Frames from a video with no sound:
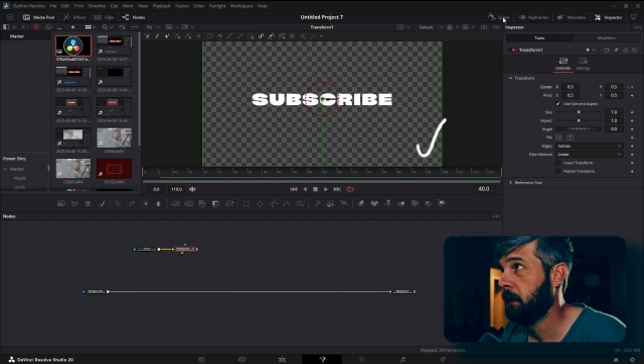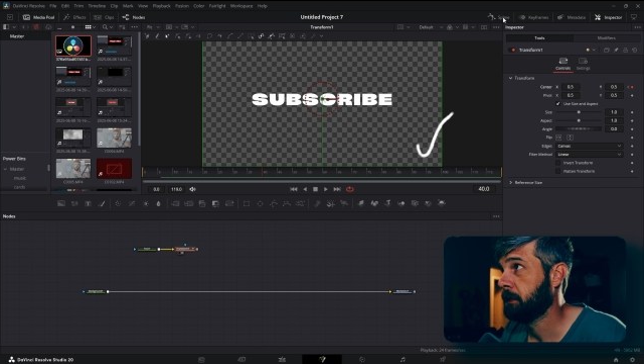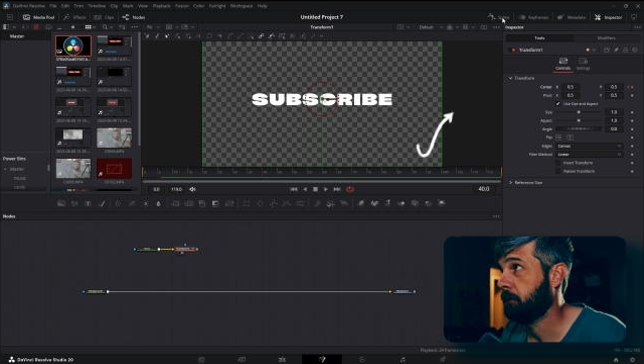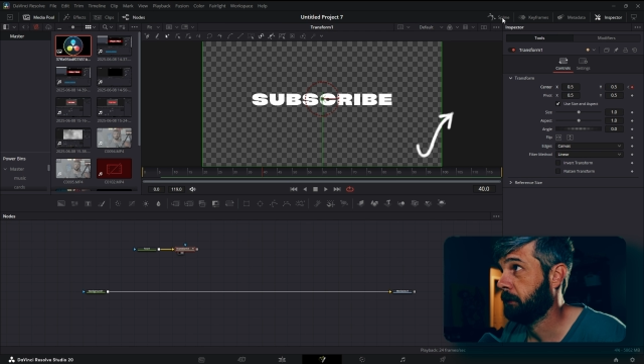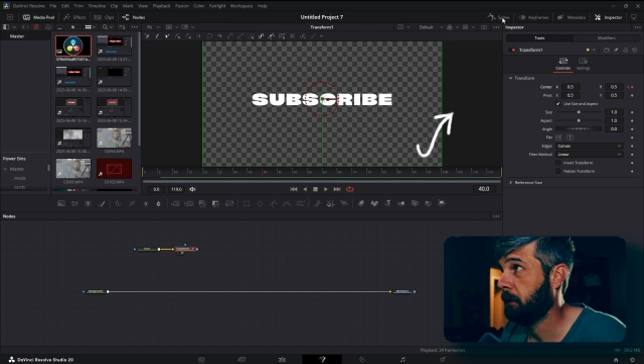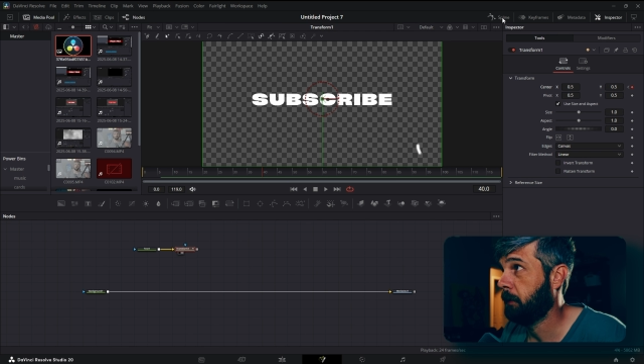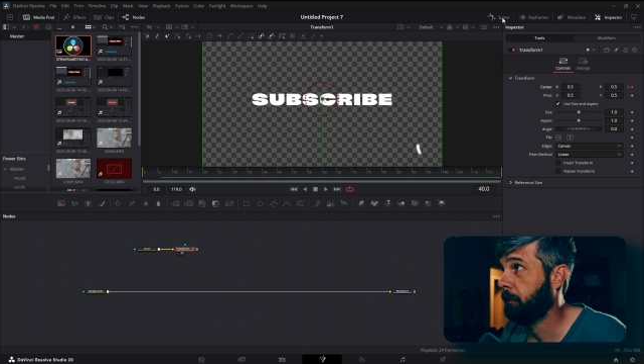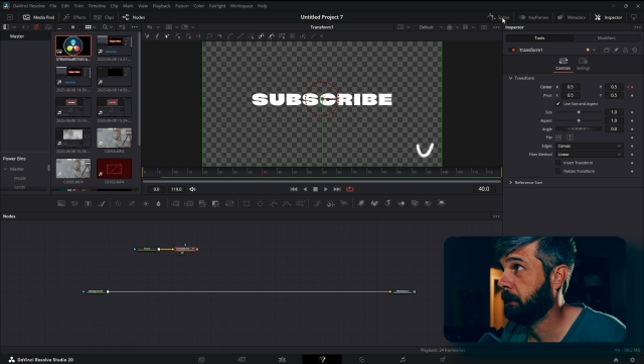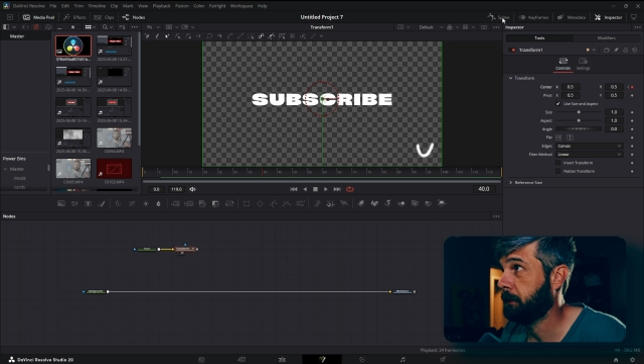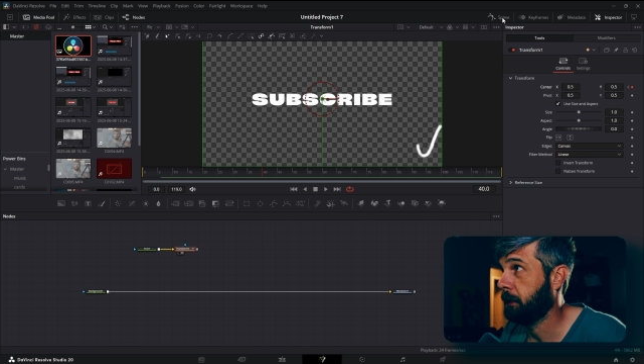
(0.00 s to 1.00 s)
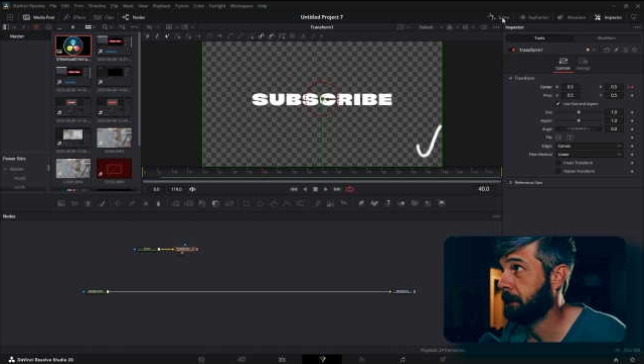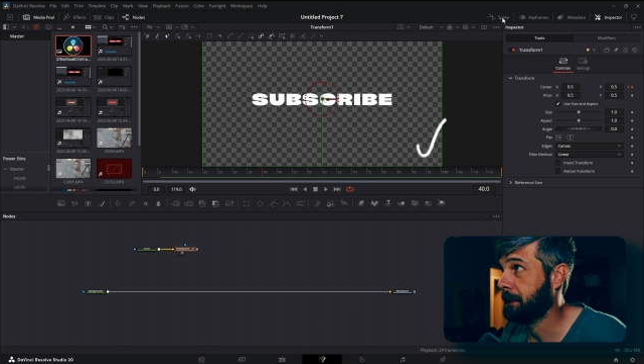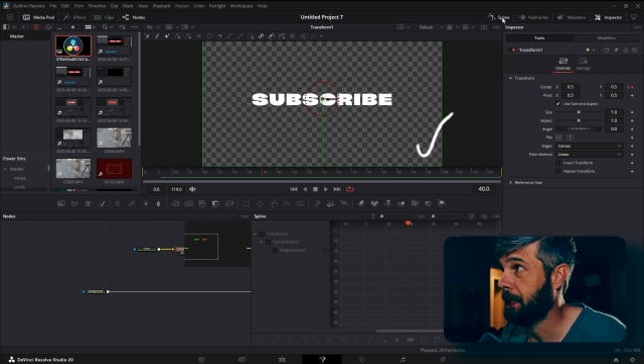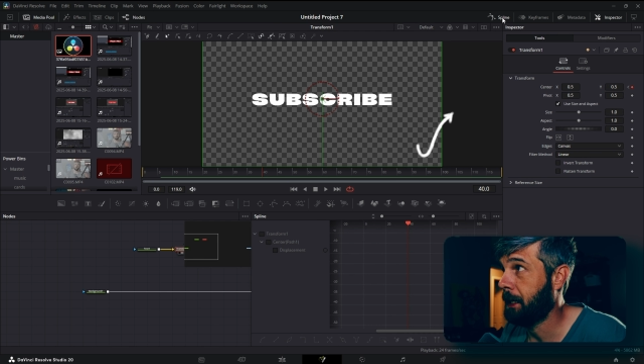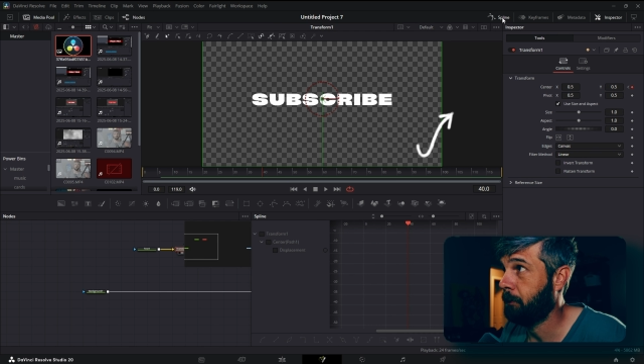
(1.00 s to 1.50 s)
So we'll come up here to the
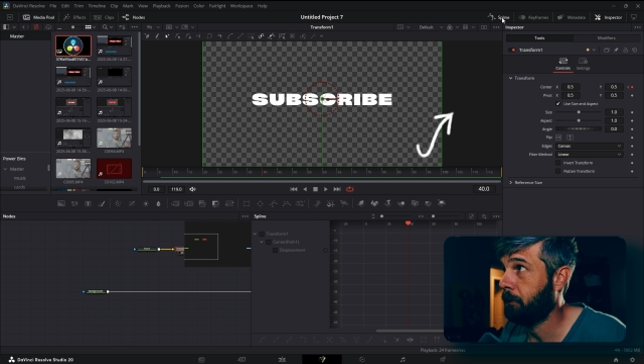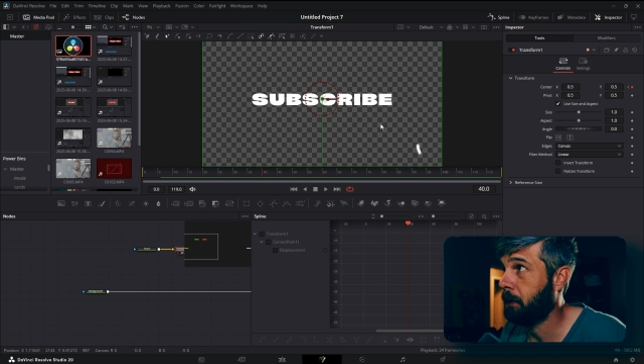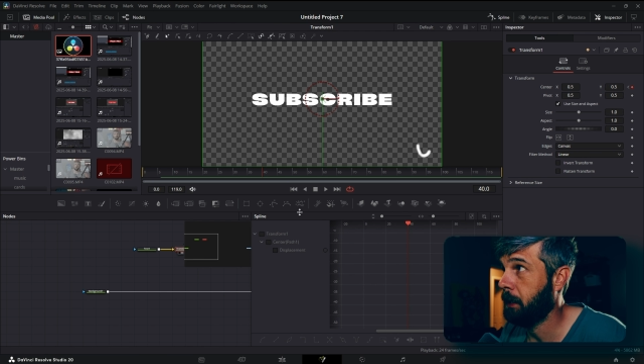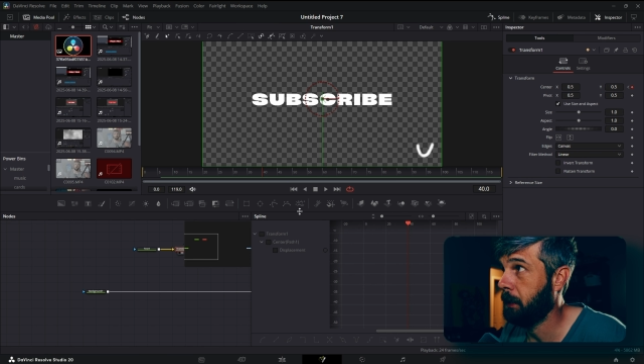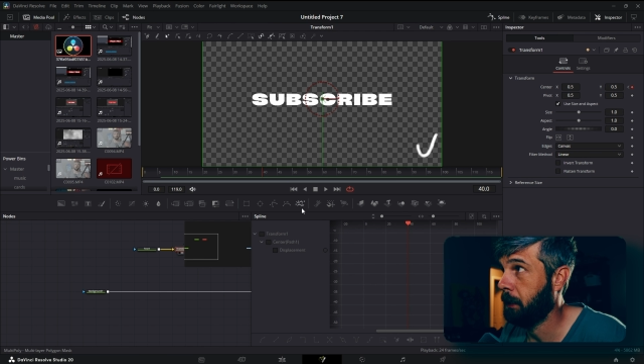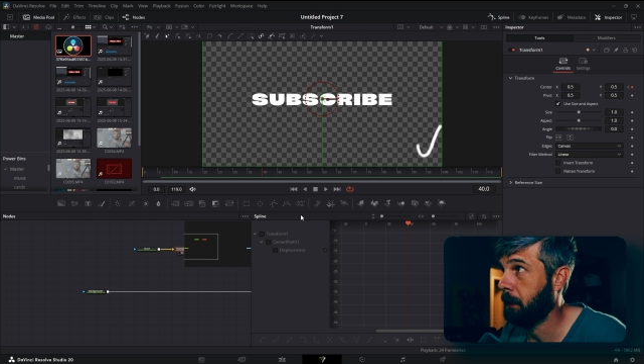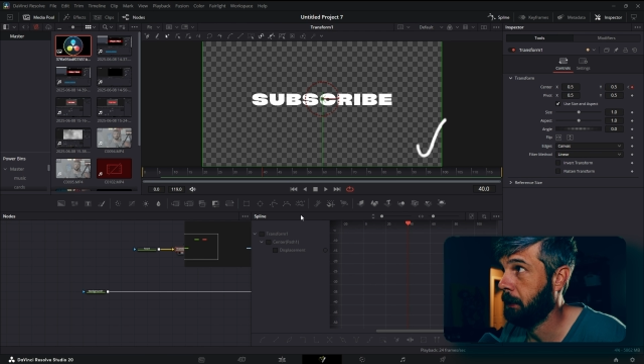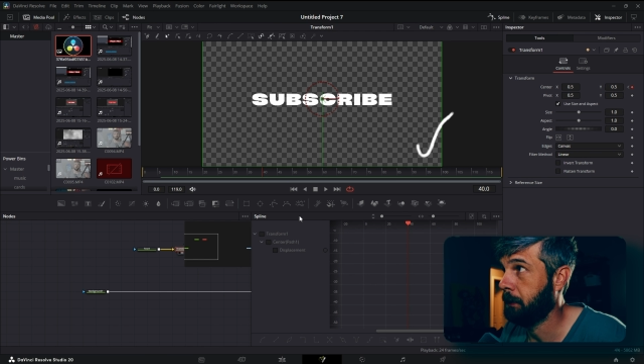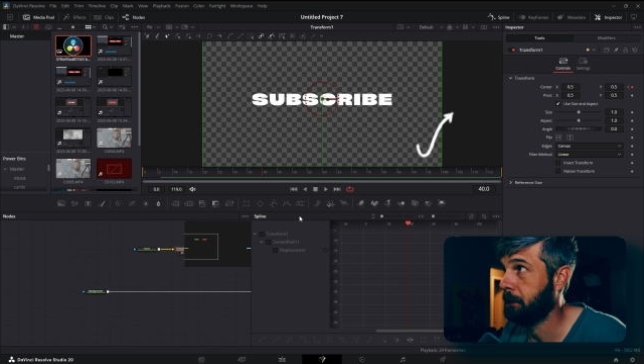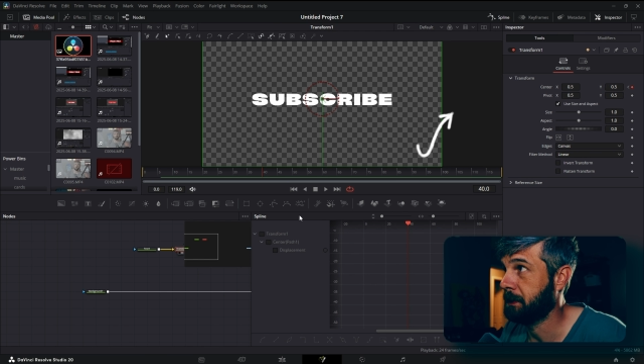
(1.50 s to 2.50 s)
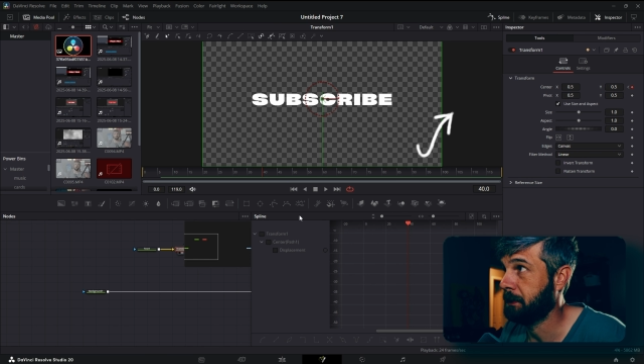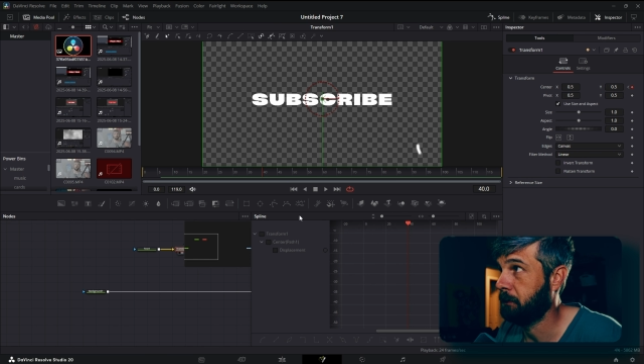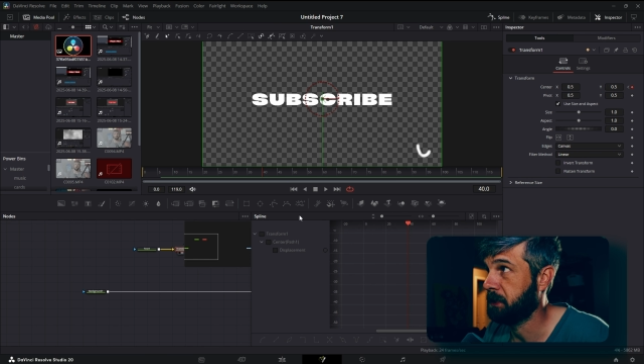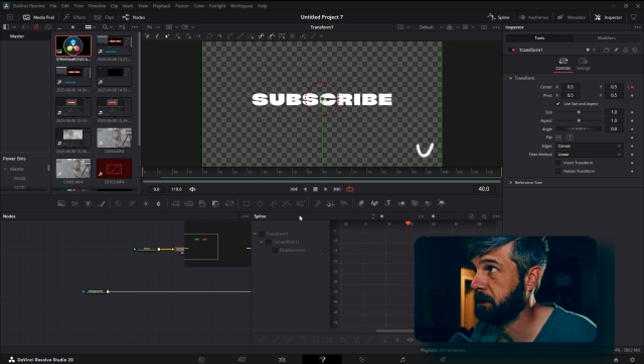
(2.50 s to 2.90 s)
top right and hit this little